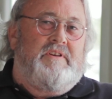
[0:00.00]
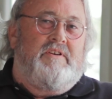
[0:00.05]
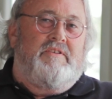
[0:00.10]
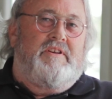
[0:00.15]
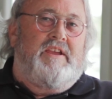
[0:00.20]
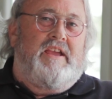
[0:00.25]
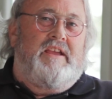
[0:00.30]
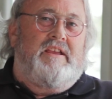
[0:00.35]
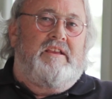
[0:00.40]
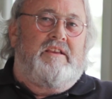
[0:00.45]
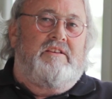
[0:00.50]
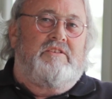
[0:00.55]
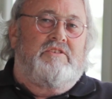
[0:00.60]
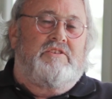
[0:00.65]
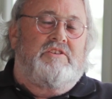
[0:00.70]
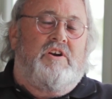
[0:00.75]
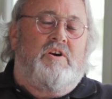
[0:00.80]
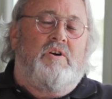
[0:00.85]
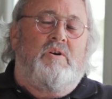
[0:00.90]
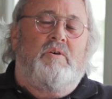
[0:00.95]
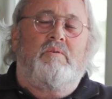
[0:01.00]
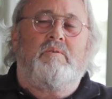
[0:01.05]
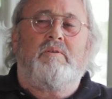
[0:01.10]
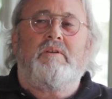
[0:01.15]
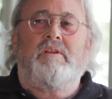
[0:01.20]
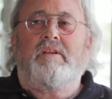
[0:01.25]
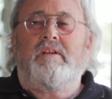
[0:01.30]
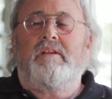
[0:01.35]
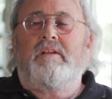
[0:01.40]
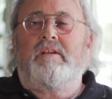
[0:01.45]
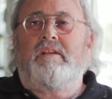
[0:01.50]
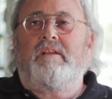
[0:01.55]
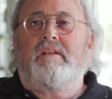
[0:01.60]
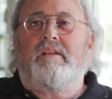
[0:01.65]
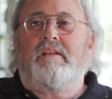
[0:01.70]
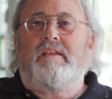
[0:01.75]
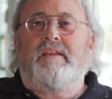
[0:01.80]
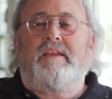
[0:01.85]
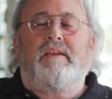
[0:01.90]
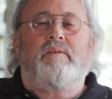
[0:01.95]
Okay. So
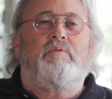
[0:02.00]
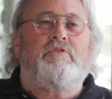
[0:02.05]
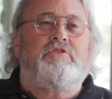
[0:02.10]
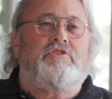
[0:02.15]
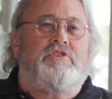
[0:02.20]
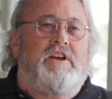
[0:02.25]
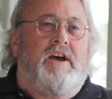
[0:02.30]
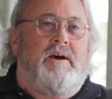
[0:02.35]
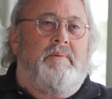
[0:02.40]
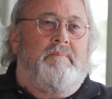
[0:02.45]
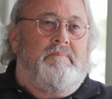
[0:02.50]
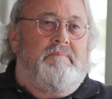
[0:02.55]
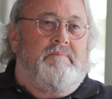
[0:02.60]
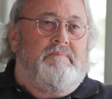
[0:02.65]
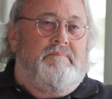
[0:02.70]
it was dumb.